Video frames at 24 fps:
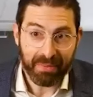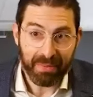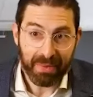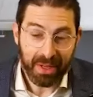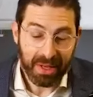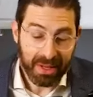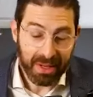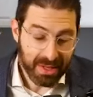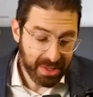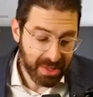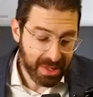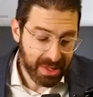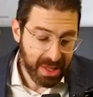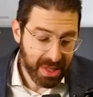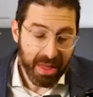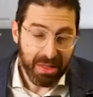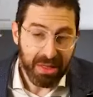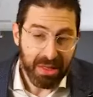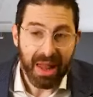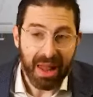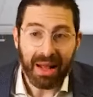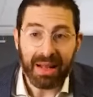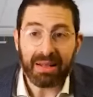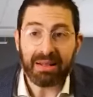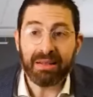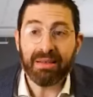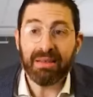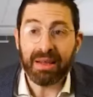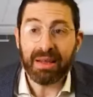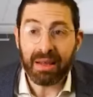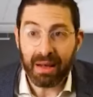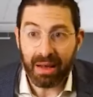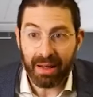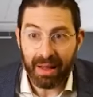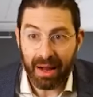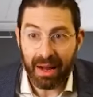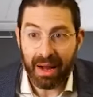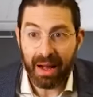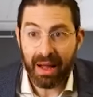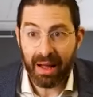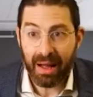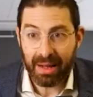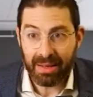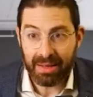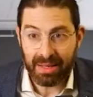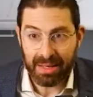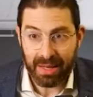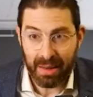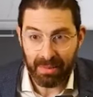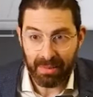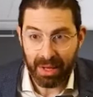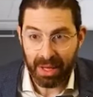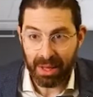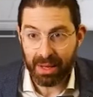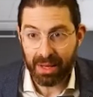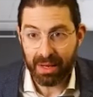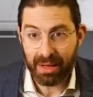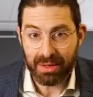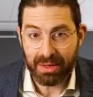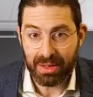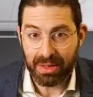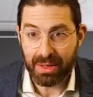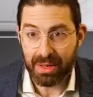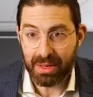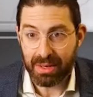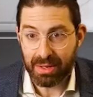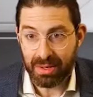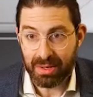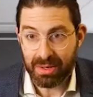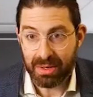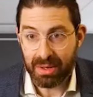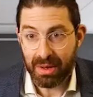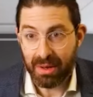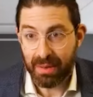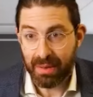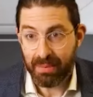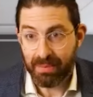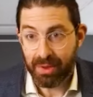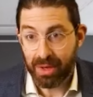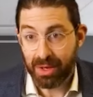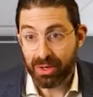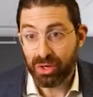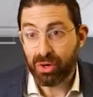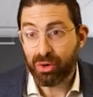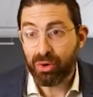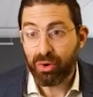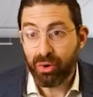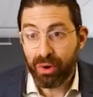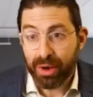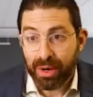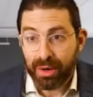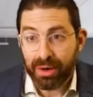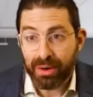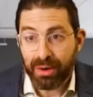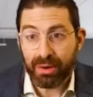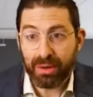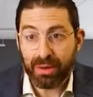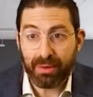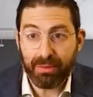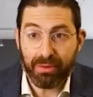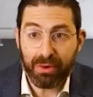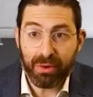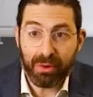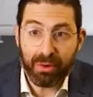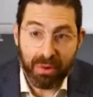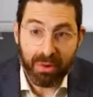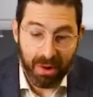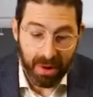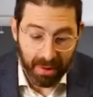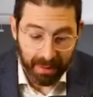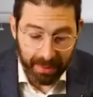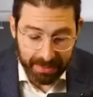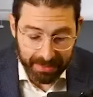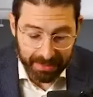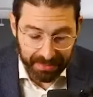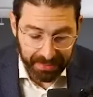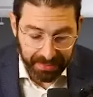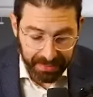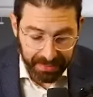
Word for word: Mm. So that that idea, that concept, I think is is is critical if you are